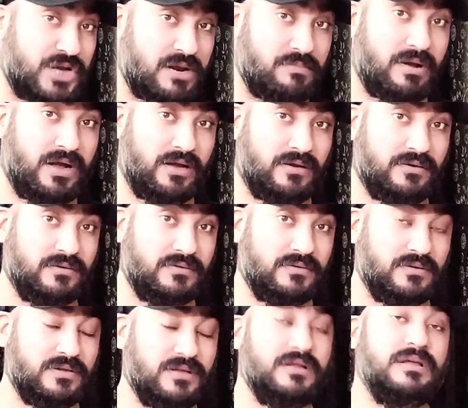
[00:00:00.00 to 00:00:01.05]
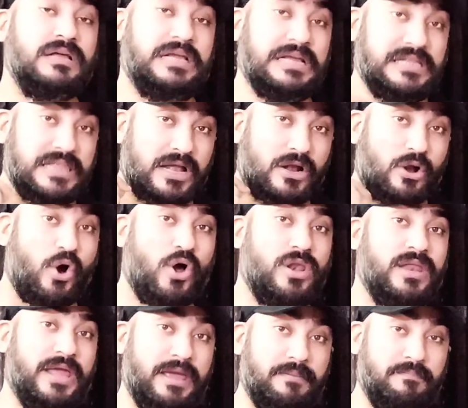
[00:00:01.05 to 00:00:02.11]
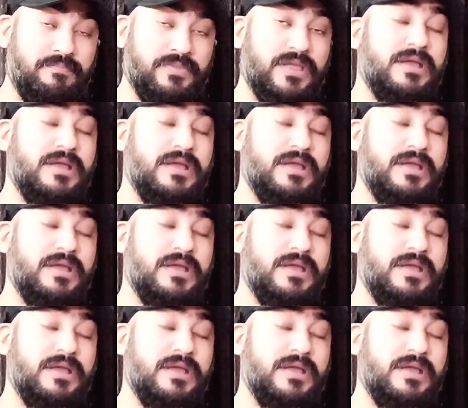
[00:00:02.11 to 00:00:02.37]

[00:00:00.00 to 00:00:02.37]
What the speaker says: Sharma, either call him